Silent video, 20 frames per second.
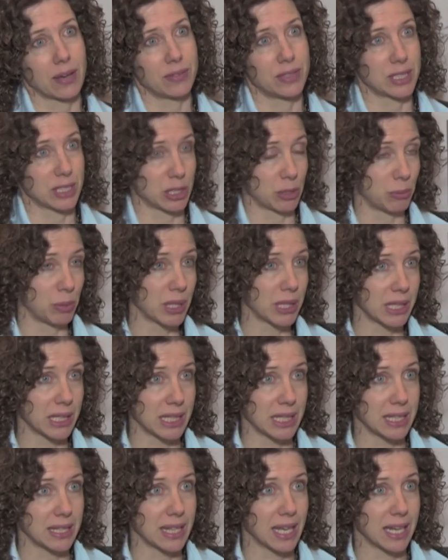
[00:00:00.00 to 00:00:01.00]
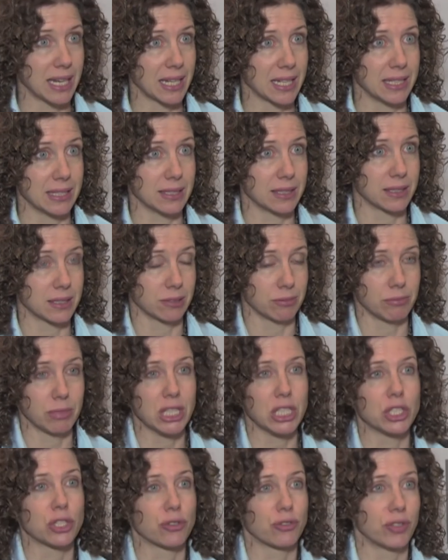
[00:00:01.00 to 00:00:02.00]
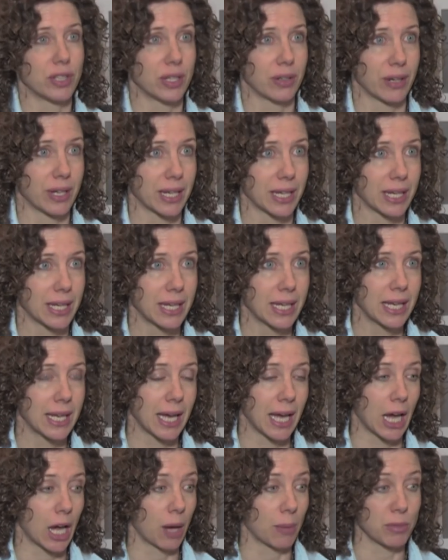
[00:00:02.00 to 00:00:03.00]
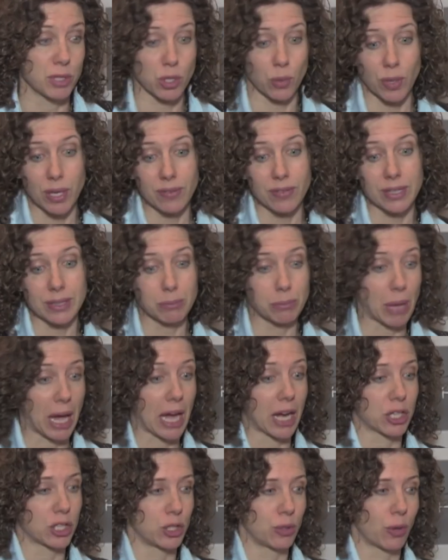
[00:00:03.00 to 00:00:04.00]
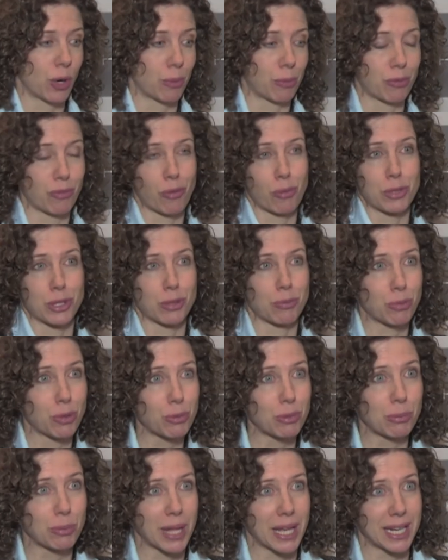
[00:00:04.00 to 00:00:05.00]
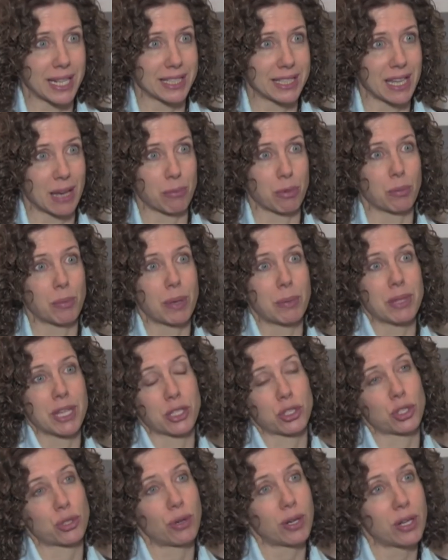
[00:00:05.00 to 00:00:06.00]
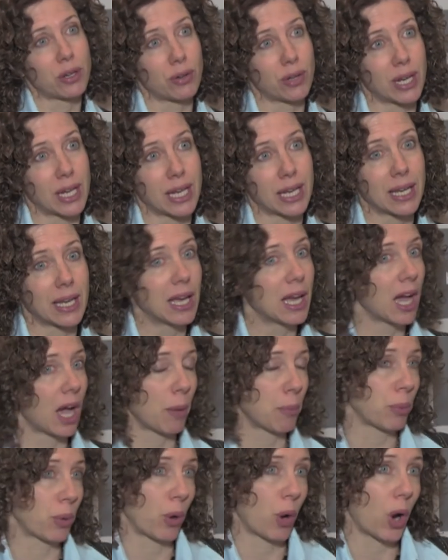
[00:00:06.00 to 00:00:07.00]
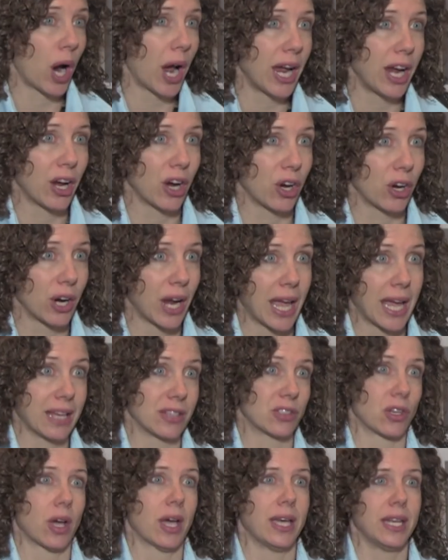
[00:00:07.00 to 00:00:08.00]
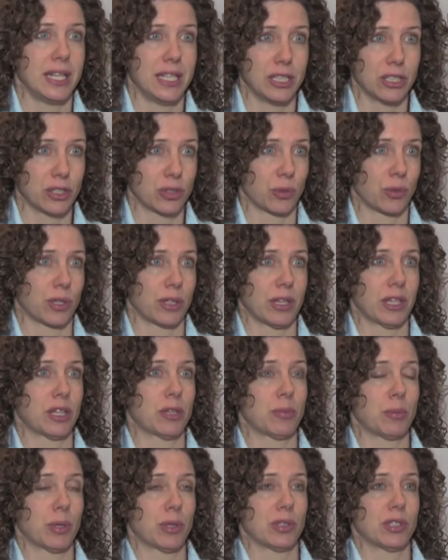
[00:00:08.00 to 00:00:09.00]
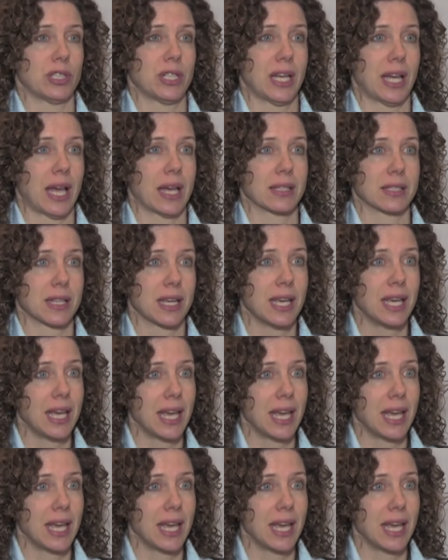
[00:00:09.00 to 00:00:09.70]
disability that is interfering? So even back to our performance improvement plan example, maybe that's triggering a prior anxiety disorder that the person has,